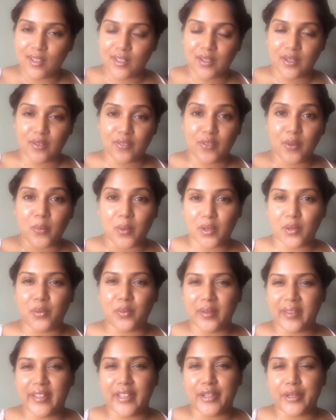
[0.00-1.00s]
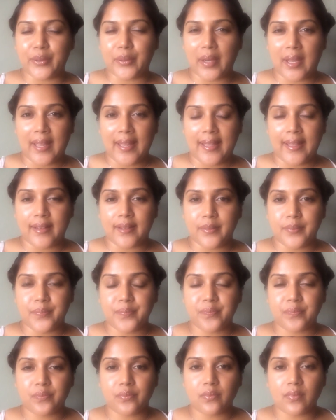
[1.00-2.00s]
you know, if you want a really great
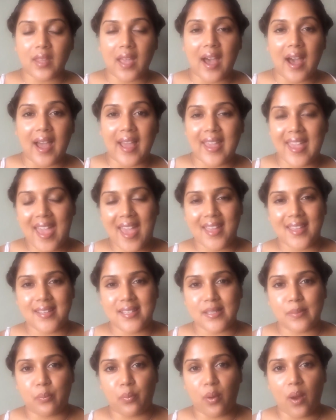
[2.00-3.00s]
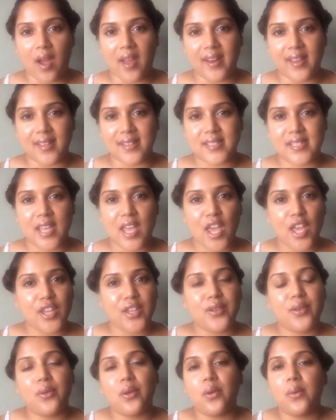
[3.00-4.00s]
high-end product,
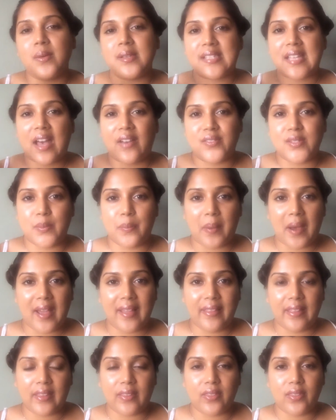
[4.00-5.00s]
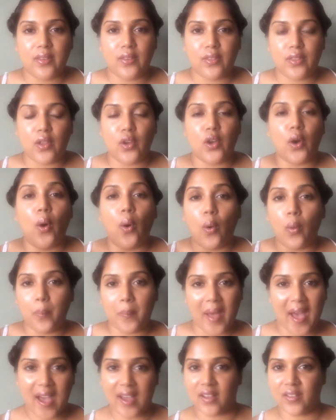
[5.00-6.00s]
you don't always have to buy like the whole
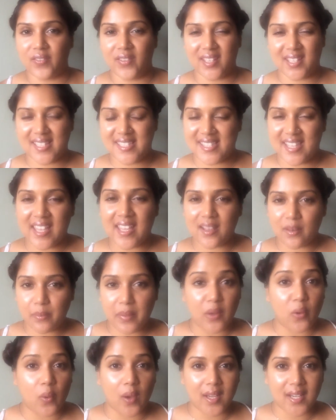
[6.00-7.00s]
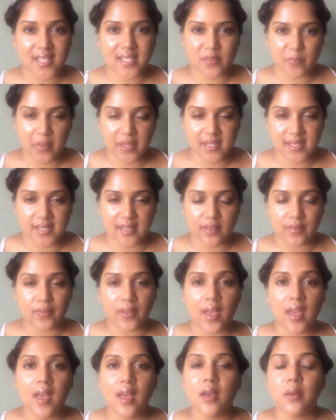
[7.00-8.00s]
pack of it, because they can be quite expensive.
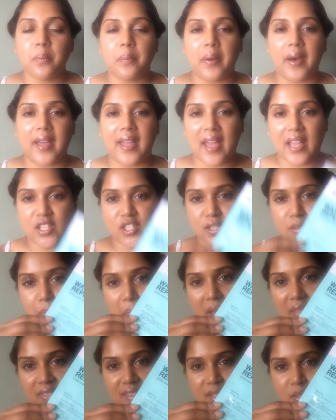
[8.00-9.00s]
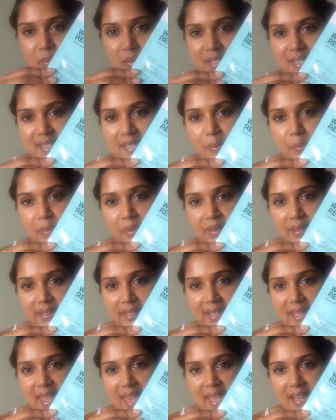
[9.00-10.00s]
But I just bought this one
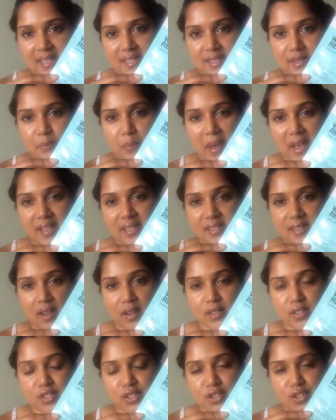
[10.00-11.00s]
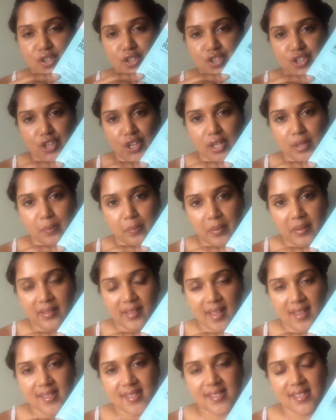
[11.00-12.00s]
separately, and it's by Dr. Jart
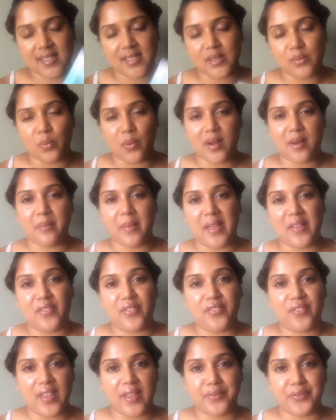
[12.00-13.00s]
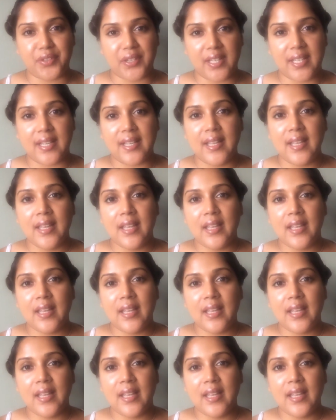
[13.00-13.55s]
Plus. It's one of my favorite